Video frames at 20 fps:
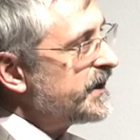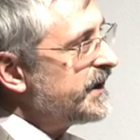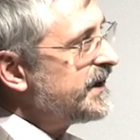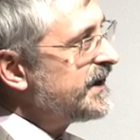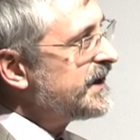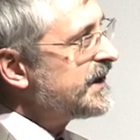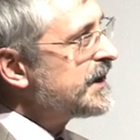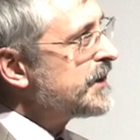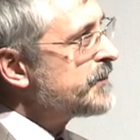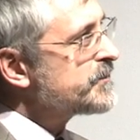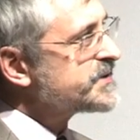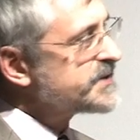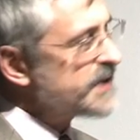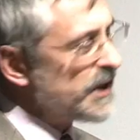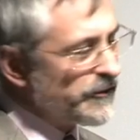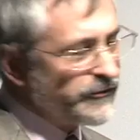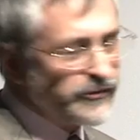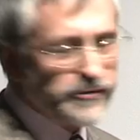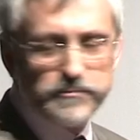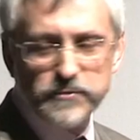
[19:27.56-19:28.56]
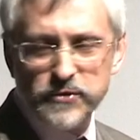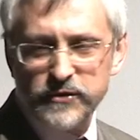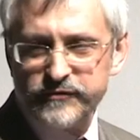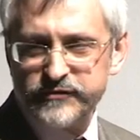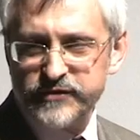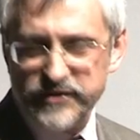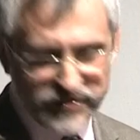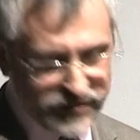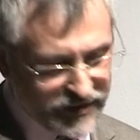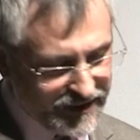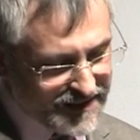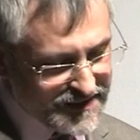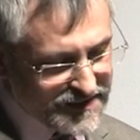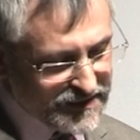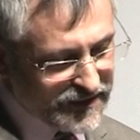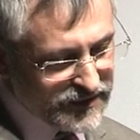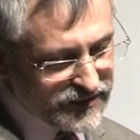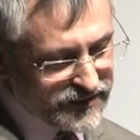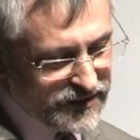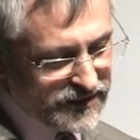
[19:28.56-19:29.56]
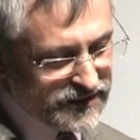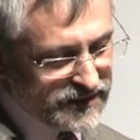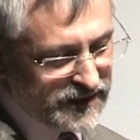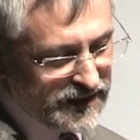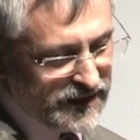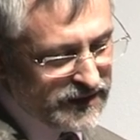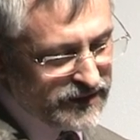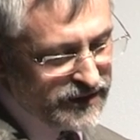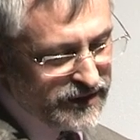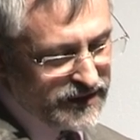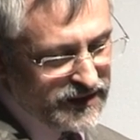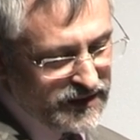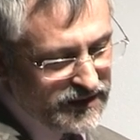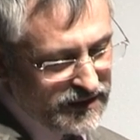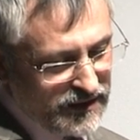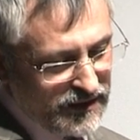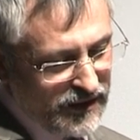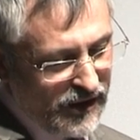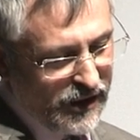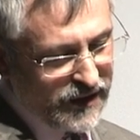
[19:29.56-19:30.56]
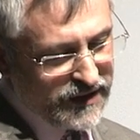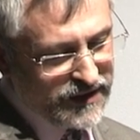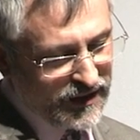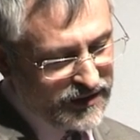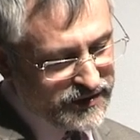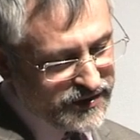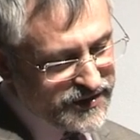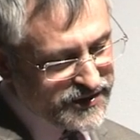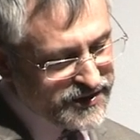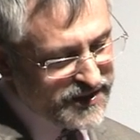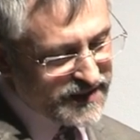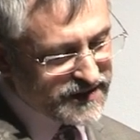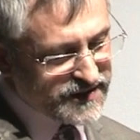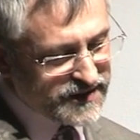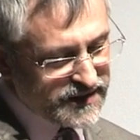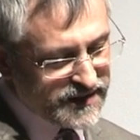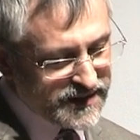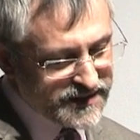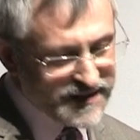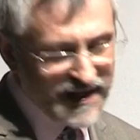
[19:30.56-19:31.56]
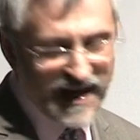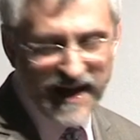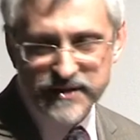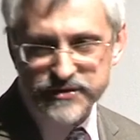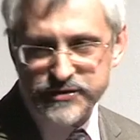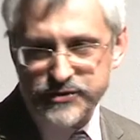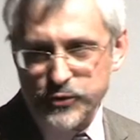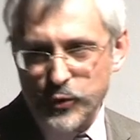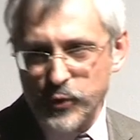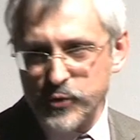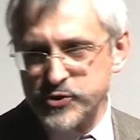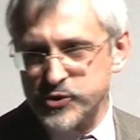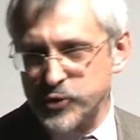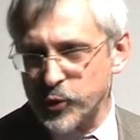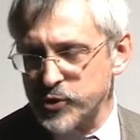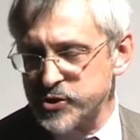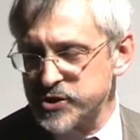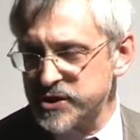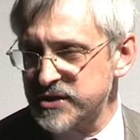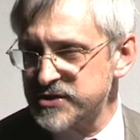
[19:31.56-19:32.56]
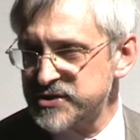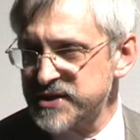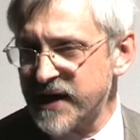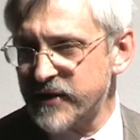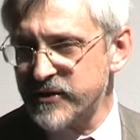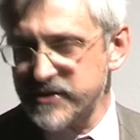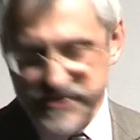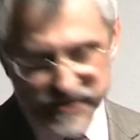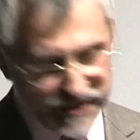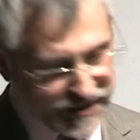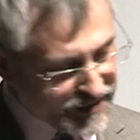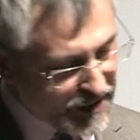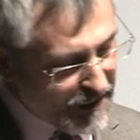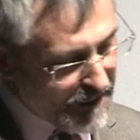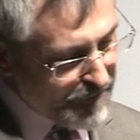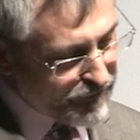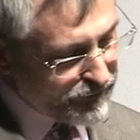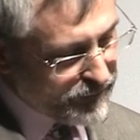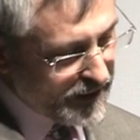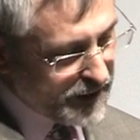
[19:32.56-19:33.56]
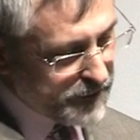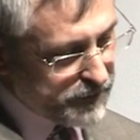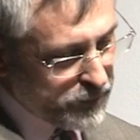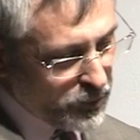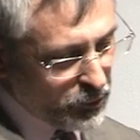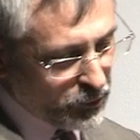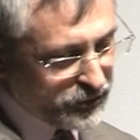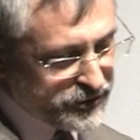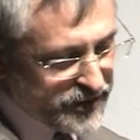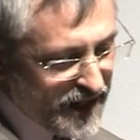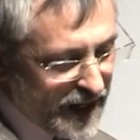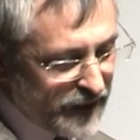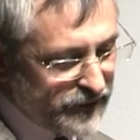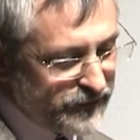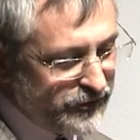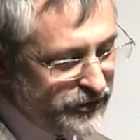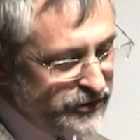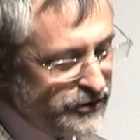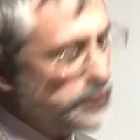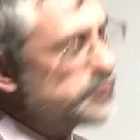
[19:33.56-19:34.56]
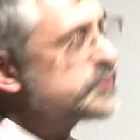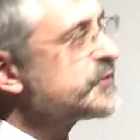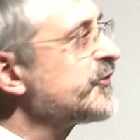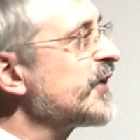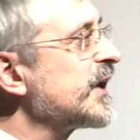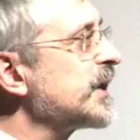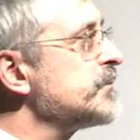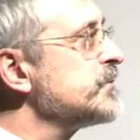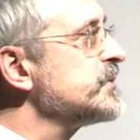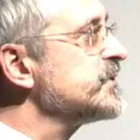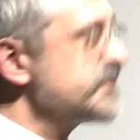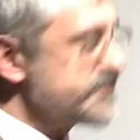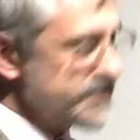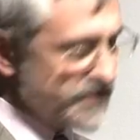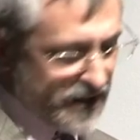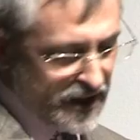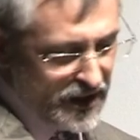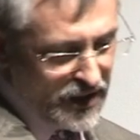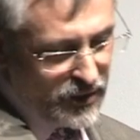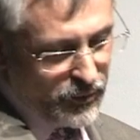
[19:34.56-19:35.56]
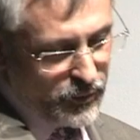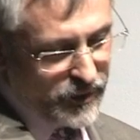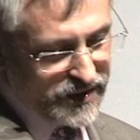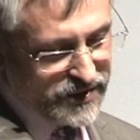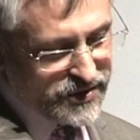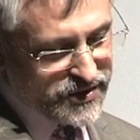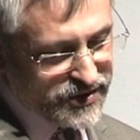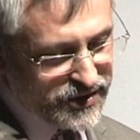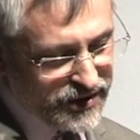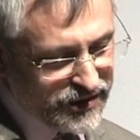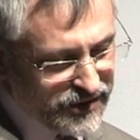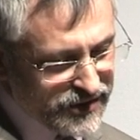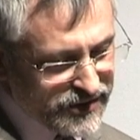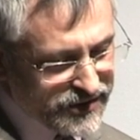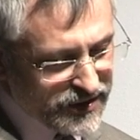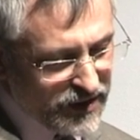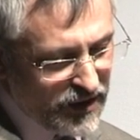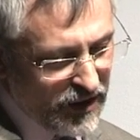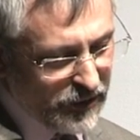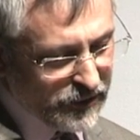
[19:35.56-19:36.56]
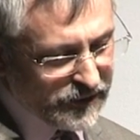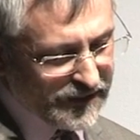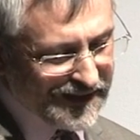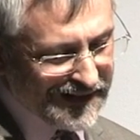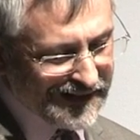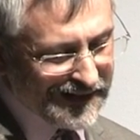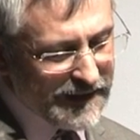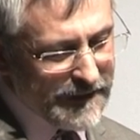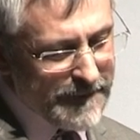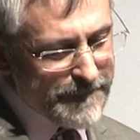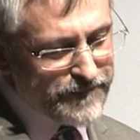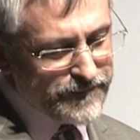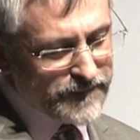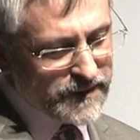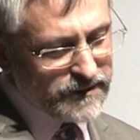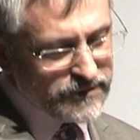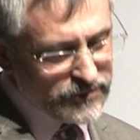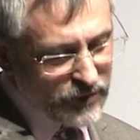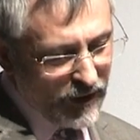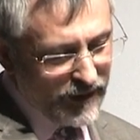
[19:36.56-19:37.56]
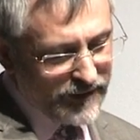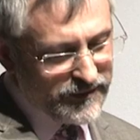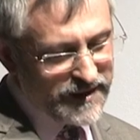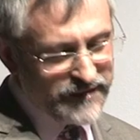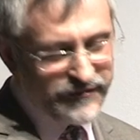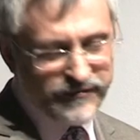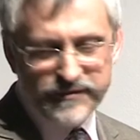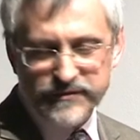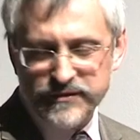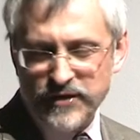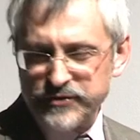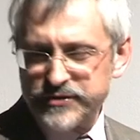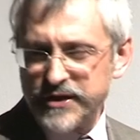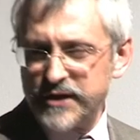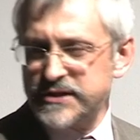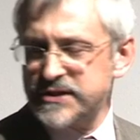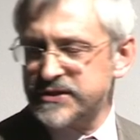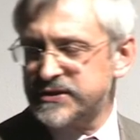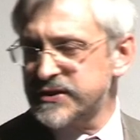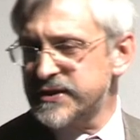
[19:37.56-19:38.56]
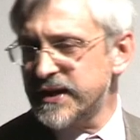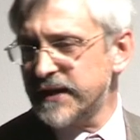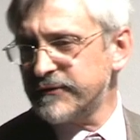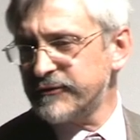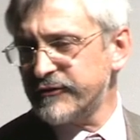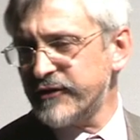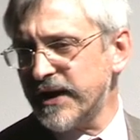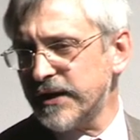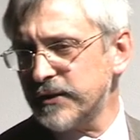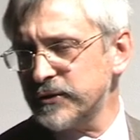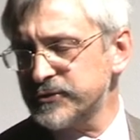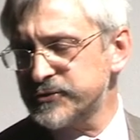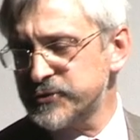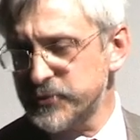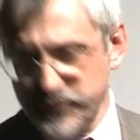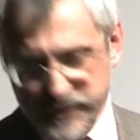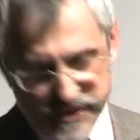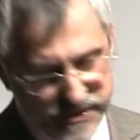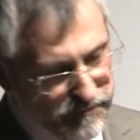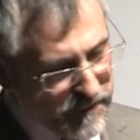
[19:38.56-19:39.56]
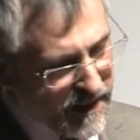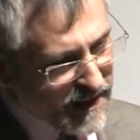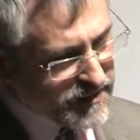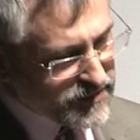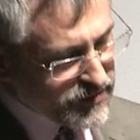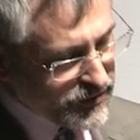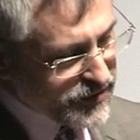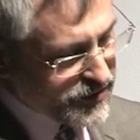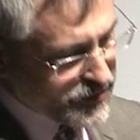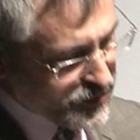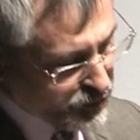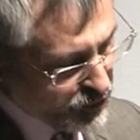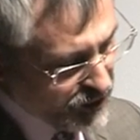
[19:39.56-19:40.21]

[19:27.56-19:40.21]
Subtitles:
He himself had moved into Islington in the early 1960s and saw Georgian terraces being pulled down for new developments, which not only did they fail to respect the